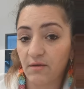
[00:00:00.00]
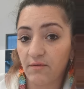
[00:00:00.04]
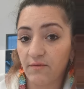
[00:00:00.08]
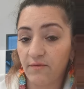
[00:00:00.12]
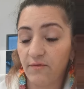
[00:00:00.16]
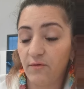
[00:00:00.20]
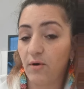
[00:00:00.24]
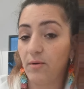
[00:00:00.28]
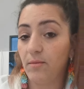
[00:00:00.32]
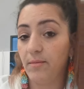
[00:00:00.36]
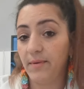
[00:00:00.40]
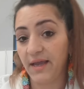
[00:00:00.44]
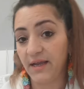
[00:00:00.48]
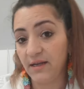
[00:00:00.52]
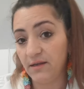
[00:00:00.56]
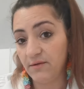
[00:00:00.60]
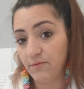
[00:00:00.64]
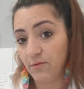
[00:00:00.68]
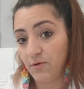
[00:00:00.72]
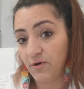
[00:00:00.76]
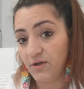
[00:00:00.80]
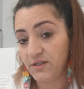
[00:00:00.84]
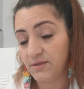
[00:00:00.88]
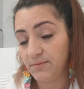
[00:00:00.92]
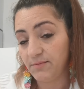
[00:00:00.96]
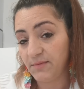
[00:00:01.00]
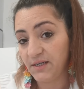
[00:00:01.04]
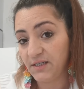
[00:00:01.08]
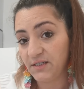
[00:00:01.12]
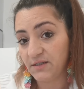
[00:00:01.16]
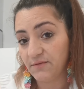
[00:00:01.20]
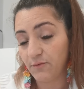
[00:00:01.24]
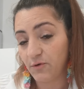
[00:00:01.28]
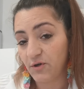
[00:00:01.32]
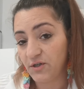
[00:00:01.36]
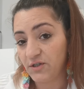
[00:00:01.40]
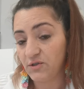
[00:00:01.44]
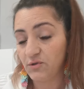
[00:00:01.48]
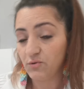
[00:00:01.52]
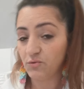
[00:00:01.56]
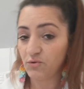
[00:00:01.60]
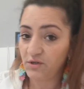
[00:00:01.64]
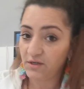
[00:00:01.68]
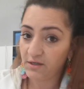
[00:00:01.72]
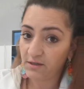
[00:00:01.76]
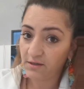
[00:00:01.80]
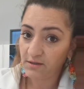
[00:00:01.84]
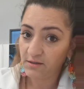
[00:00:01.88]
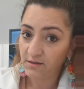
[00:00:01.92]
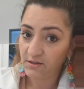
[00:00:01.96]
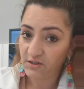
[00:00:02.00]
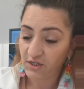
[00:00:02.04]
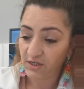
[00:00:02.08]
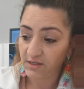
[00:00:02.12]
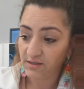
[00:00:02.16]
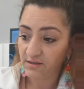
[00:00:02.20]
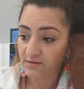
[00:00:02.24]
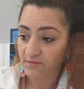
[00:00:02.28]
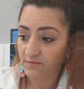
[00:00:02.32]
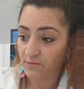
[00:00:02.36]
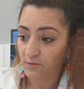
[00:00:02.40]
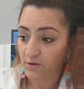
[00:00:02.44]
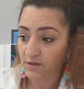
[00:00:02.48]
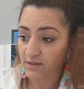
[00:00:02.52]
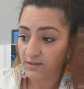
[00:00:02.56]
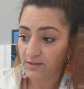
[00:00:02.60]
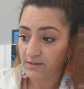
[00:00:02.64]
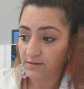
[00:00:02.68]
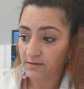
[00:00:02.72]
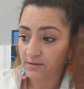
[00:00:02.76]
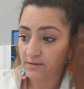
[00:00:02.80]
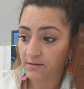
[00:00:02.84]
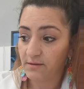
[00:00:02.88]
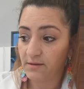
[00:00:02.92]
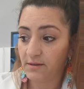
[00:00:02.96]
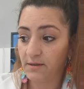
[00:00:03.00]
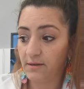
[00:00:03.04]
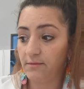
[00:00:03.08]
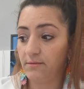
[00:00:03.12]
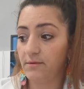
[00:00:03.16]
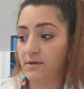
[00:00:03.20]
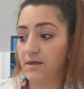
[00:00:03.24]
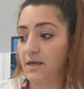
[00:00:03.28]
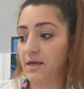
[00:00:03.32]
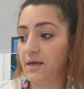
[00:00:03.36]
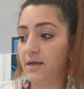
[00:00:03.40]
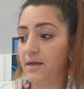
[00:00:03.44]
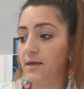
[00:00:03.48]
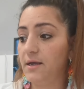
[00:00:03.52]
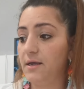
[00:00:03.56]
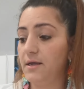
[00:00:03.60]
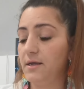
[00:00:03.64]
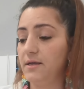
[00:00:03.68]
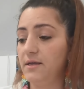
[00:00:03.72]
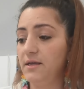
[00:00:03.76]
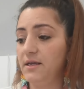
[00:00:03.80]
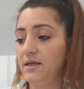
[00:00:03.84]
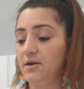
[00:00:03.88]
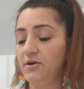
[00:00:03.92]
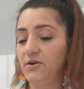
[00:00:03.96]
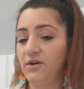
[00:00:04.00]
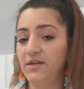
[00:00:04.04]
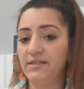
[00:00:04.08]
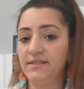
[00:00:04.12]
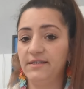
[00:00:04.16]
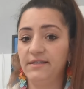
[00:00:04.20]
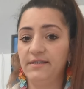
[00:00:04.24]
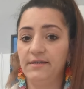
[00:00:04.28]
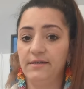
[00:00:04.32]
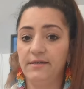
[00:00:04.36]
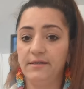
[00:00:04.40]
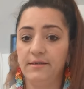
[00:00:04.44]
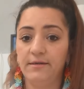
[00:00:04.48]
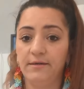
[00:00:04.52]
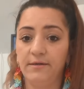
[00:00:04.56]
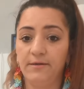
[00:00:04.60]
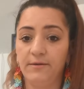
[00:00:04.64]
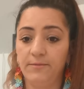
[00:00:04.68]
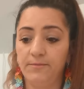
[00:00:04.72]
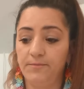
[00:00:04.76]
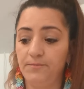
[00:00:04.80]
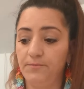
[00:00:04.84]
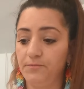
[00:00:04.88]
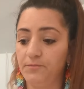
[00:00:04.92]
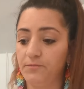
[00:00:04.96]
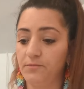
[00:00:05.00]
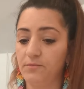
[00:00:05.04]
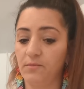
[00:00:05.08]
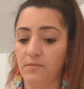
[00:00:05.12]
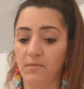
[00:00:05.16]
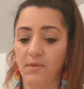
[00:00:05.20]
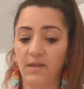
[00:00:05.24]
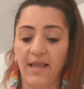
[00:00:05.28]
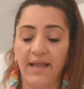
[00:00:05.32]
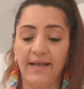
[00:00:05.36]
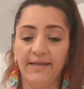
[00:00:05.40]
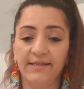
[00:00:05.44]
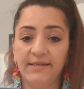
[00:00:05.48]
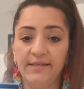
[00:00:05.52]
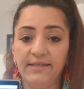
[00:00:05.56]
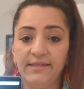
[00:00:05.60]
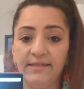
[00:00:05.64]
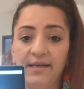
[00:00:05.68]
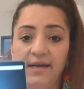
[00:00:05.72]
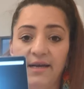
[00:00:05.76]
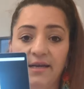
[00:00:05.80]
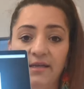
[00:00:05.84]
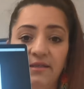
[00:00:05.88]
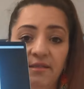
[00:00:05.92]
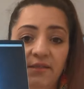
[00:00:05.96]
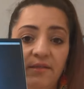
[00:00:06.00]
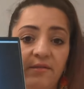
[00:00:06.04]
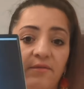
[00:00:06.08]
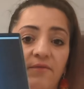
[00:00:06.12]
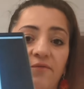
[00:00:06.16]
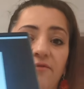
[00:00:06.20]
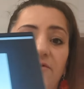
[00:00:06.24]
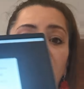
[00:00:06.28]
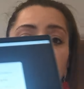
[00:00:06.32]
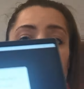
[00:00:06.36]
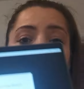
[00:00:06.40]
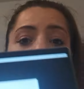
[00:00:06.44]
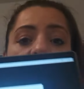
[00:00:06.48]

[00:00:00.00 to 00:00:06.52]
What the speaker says: from head voice, mixed voice to the chest voice. Yeah? Here is the exercise for